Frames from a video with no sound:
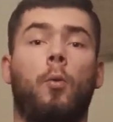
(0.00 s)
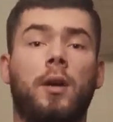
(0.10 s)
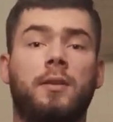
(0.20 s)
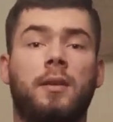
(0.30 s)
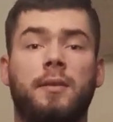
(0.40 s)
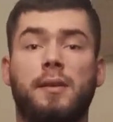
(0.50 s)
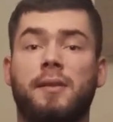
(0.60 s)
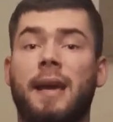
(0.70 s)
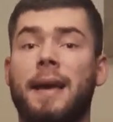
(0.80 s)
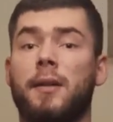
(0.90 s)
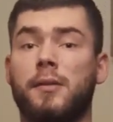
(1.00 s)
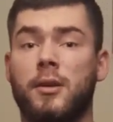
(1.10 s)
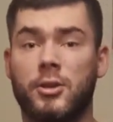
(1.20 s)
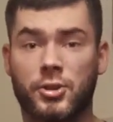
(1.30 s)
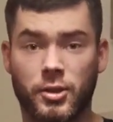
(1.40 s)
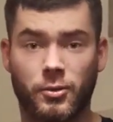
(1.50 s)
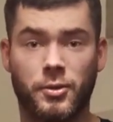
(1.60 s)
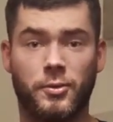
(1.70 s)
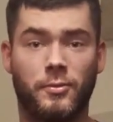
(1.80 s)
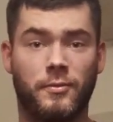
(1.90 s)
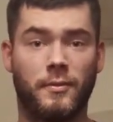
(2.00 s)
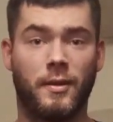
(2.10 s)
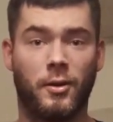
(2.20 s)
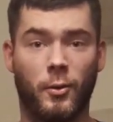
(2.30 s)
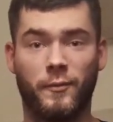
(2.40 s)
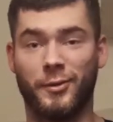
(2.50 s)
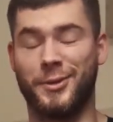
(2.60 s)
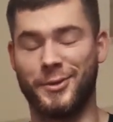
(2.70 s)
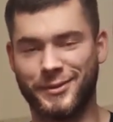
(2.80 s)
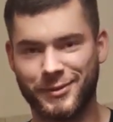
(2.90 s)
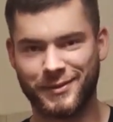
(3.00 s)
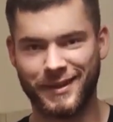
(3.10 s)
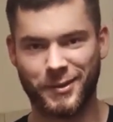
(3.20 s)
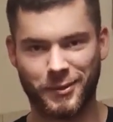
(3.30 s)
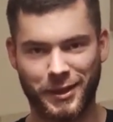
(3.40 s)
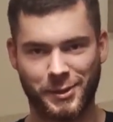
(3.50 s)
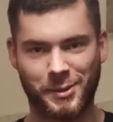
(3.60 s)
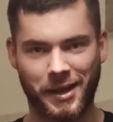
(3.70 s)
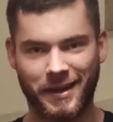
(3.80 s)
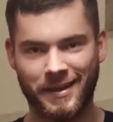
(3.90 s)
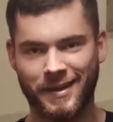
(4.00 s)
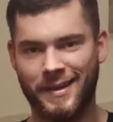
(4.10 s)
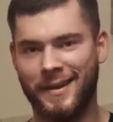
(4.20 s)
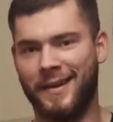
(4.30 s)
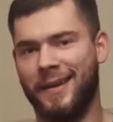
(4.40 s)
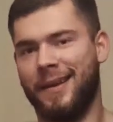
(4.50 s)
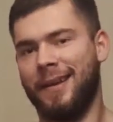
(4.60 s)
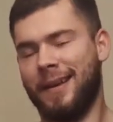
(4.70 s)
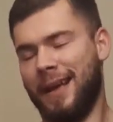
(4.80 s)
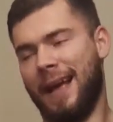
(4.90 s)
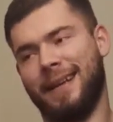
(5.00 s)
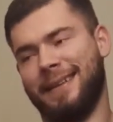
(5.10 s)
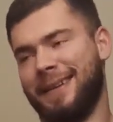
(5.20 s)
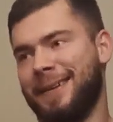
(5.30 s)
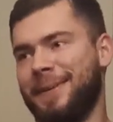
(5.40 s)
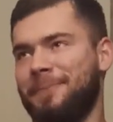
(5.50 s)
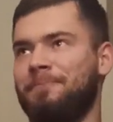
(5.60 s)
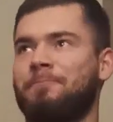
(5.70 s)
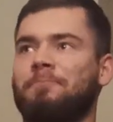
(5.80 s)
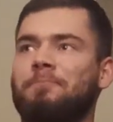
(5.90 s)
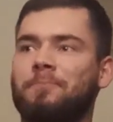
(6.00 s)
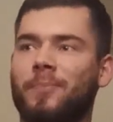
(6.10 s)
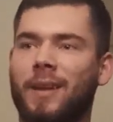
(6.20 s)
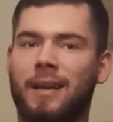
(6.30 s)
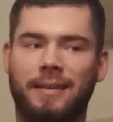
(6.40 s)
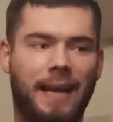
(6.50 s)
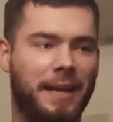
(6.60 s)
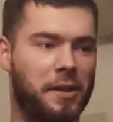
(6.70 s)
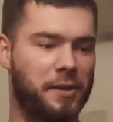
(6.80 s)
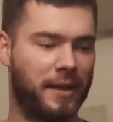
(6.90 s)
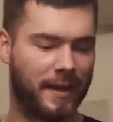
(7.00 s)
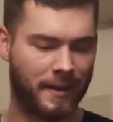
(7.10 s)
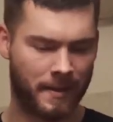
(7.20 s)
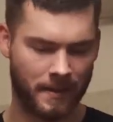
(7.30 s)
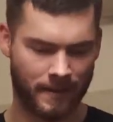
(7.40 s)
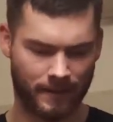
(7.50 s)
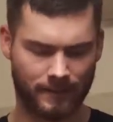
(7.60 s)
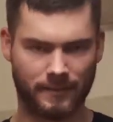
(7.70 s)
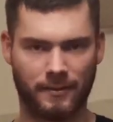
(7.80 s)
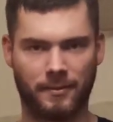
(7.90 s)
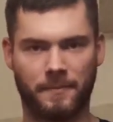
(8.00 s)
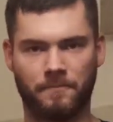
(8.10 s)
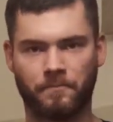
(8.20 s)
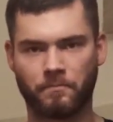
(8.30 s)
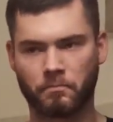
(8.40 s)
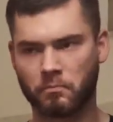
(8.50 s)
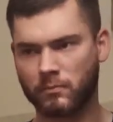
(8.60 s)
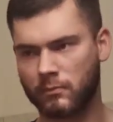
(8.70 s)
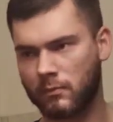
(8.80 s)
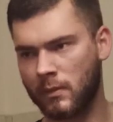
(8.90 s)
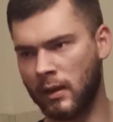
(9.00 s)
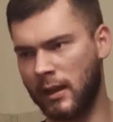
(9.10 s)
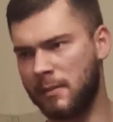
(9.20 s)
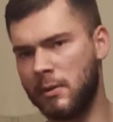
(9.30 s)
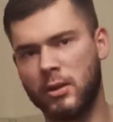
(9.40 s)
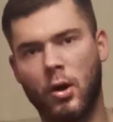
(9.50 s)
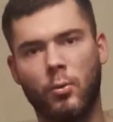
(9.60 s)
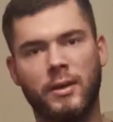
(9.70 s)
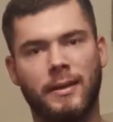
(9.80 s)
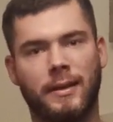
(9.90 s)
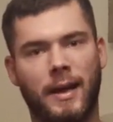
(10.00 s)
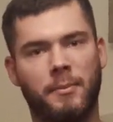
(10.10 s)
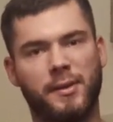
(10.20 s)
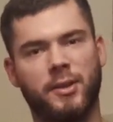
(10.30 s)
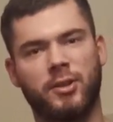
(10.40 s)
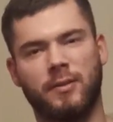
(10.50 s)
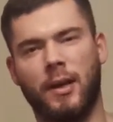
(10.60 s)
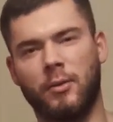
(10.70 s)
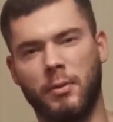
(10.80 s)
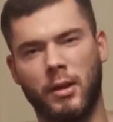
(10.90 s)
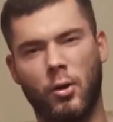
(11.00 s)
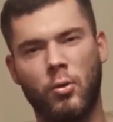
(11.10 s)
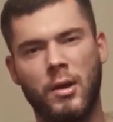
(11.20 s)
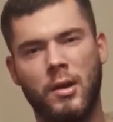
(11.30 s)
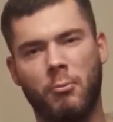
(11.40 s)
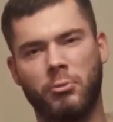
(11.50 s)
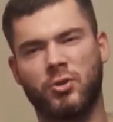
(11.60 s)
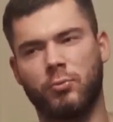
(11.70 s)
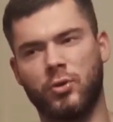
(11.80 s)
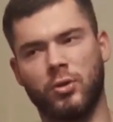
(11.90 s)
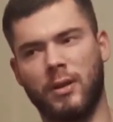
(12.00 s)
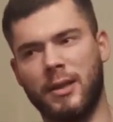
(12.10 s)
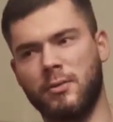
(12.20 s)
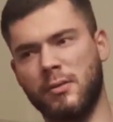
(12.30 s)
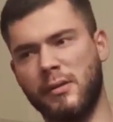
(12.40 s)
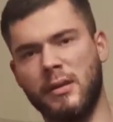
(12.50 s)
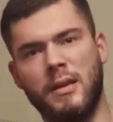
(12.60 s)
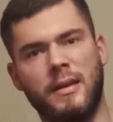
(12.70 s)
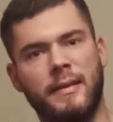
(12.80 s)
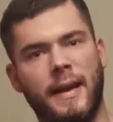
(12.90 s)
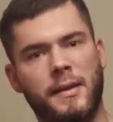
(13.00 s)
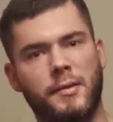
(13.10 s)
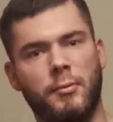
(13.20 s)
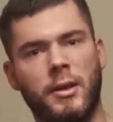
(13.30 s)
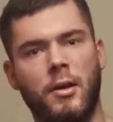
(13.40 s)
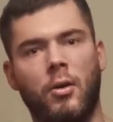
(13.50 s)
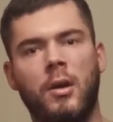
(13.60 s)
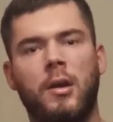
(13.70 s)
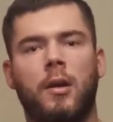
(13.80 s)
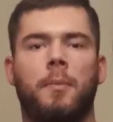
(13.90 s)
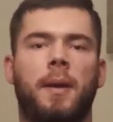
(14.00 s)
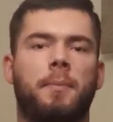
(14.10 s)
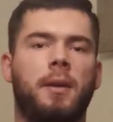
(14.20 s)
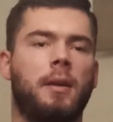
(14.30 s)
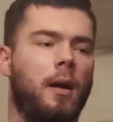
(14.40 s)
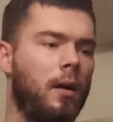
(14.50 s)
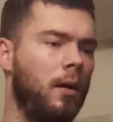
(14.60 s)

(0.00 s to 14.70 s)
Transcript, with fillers: what the scales show you. Hopefully you understand what I said, and that is that. And let me know in the comment section down below which would you like to see in next video. Maybe